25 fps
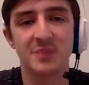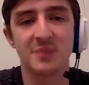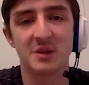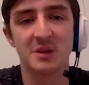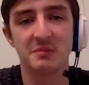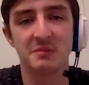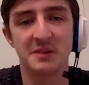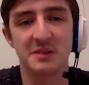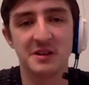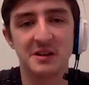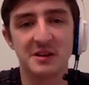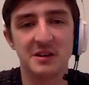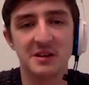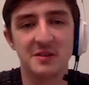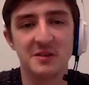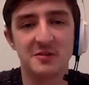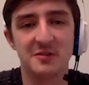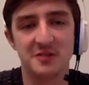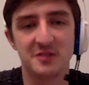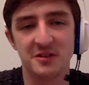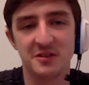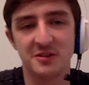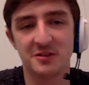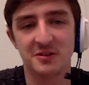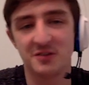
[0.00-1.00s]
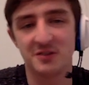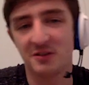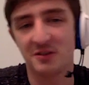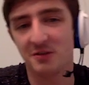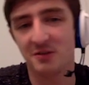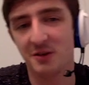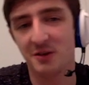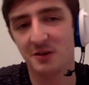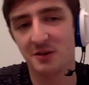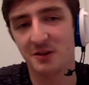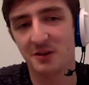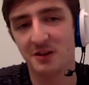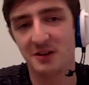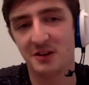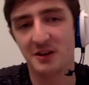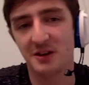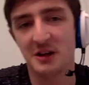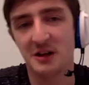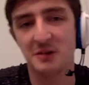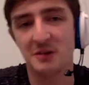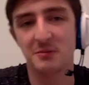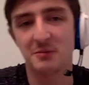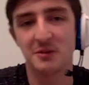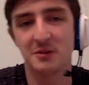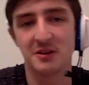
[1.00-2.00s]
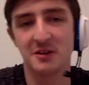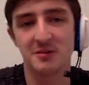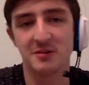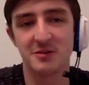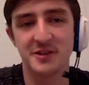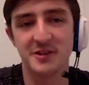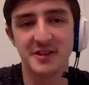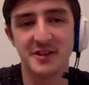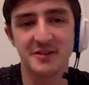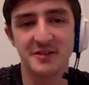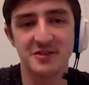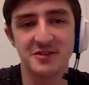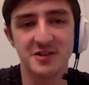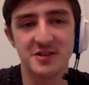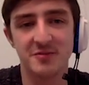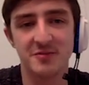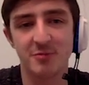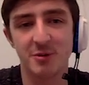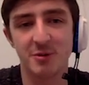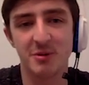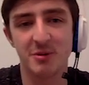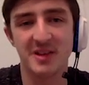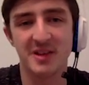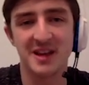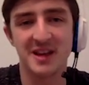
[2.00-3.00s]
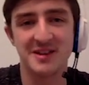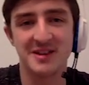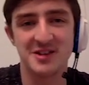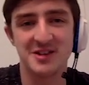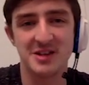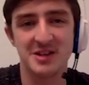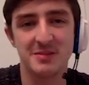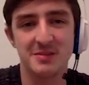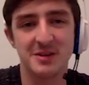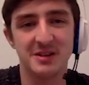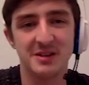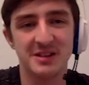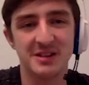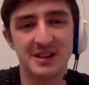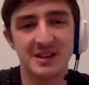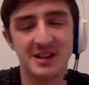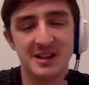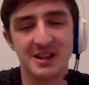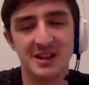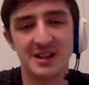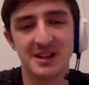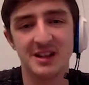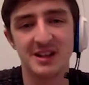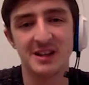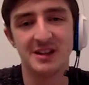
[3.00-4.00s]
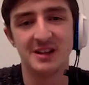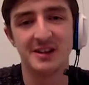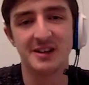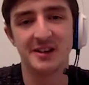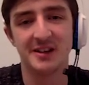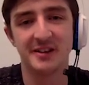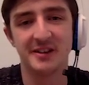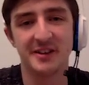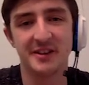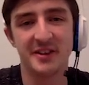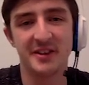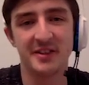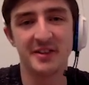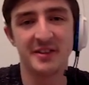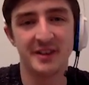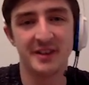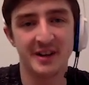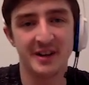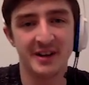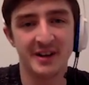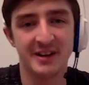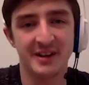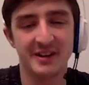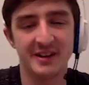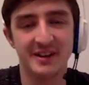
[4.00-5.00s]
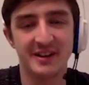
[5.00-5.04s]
Being able to lose to Toxicroak and it don't want to switch in on Shiftry with energy, but other than that,